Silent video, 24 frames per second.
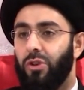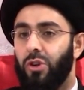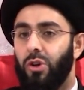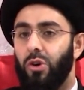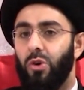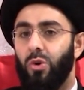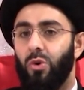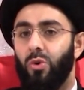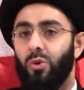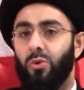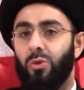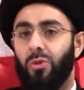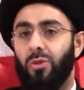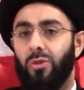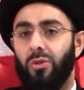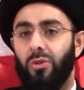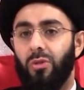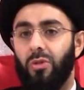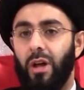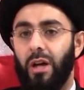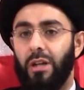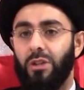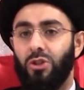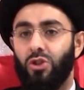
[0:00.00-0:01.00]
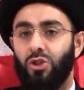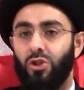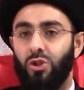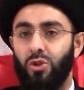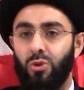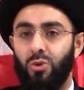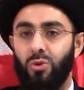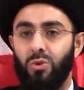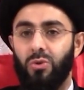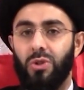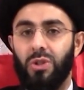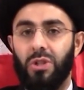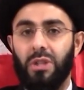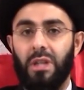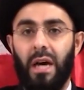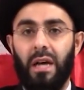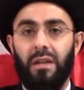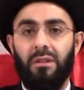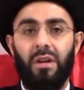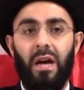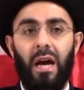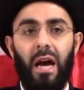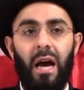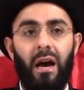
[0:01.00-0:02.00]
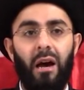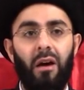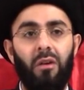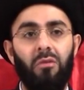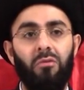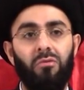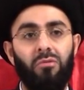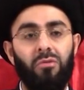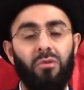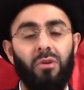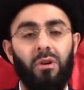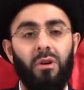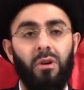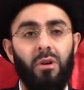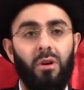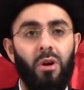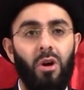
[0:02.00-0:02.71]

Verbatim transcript: youth that choose not to have